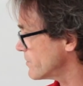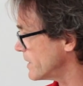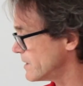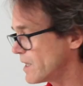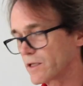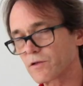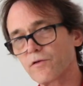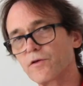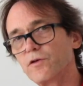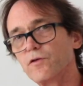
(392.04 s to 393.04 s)
the screen. So
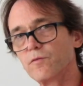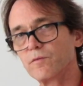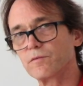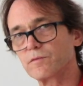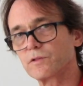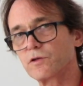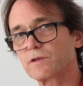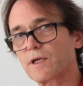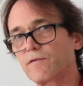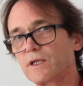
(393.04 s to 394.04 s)
the new
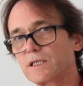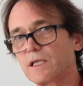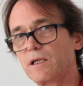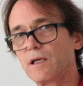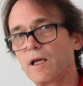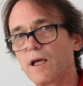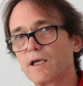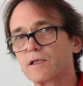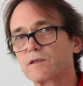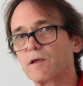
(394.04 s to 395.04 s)
270C
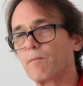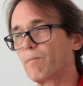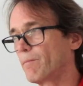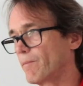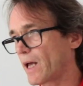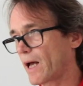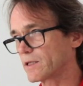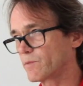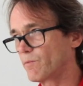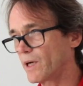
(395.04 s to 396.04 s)

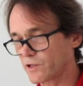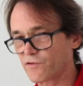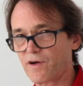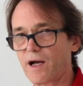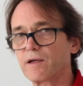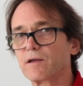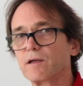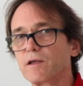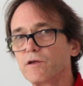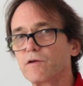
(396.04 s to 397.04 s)
has much
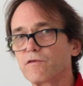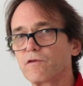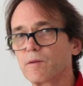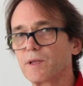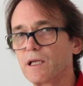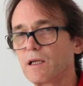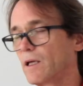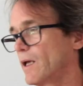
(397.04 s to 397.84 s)
finer uniformity.